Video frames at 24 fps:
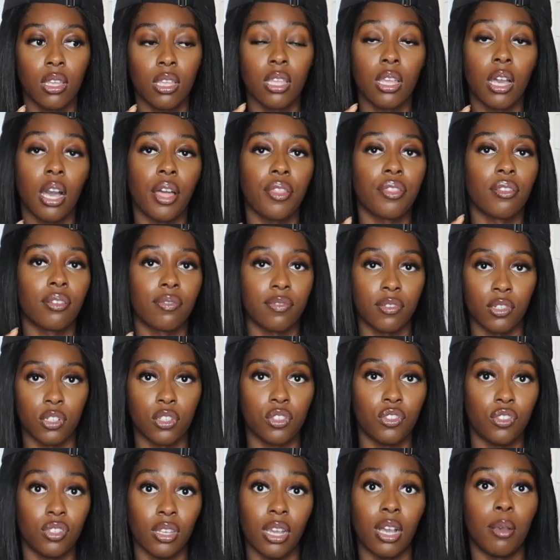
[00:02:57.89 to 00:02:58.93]
gotten their
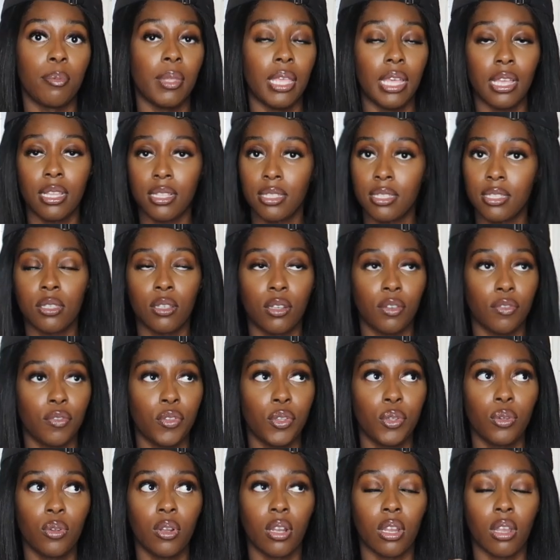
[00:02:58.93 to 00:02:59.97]
first job yet. So if
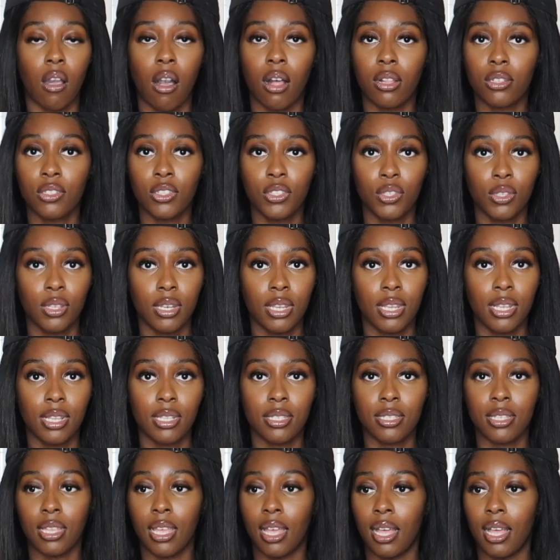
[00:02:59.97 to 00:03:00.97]
you are a college student,